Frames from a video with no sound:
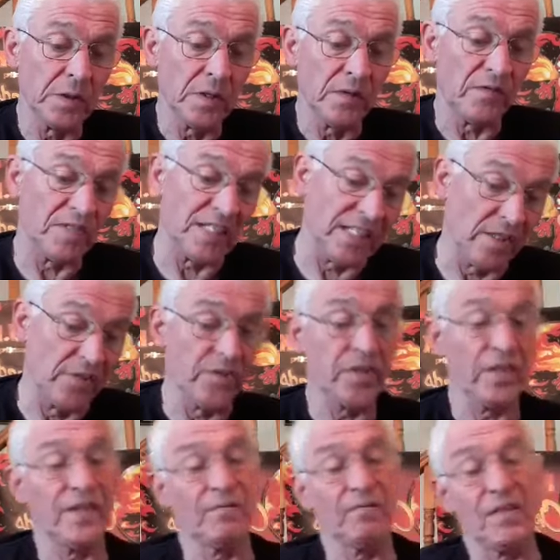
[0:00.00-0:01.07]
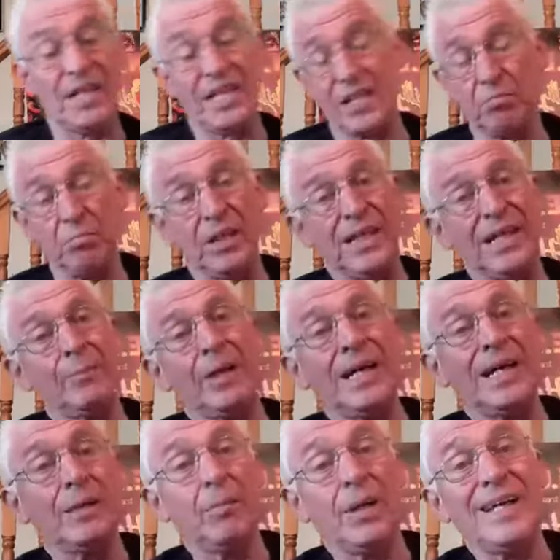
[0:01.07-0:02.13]
For allergy advice, blah,
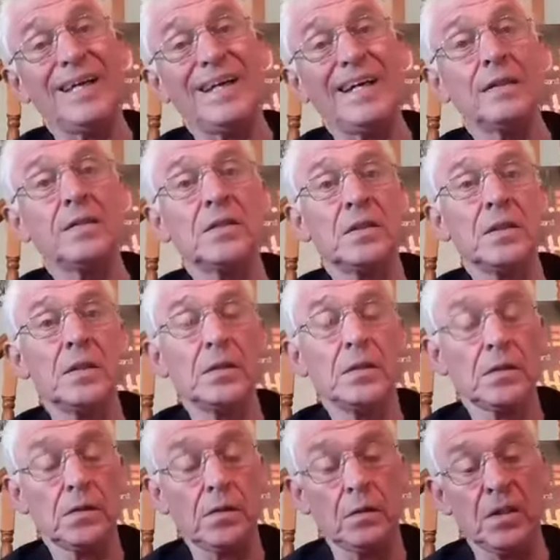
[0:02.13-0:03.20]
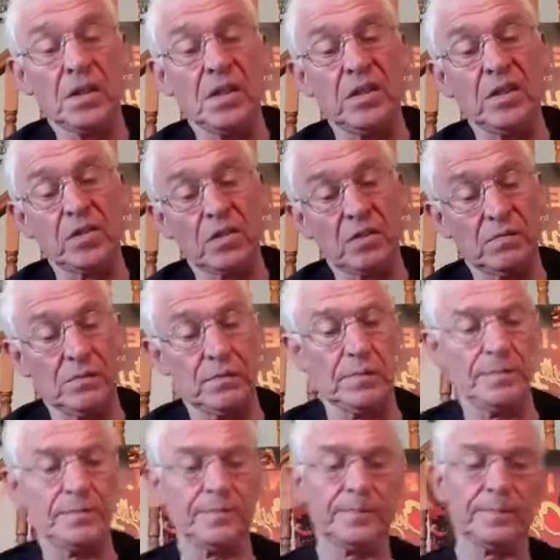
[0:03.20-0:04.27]
blah, blah. So we'll give this
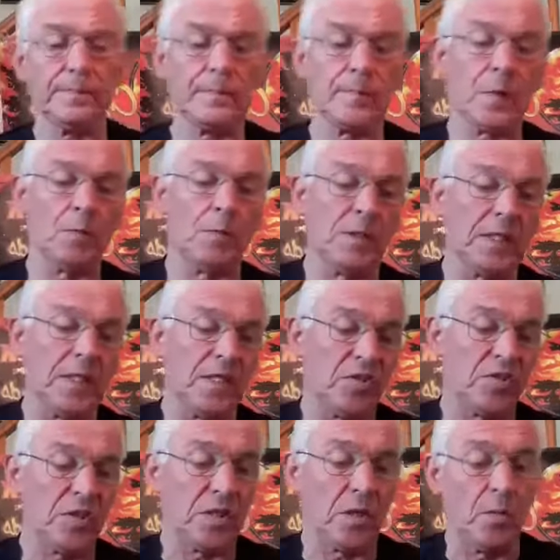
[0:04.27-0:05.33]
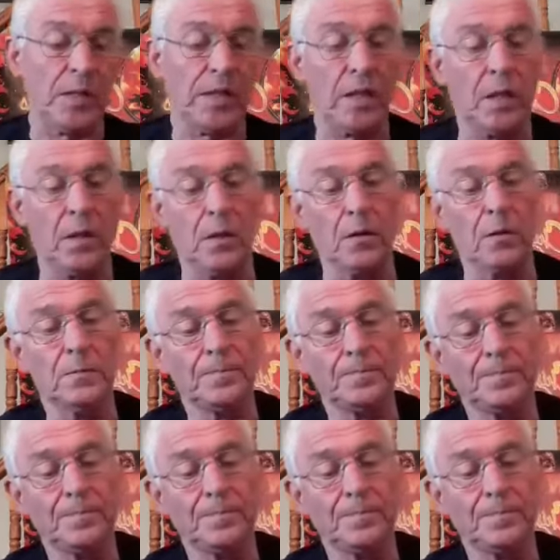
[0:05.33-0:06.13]
a quick go.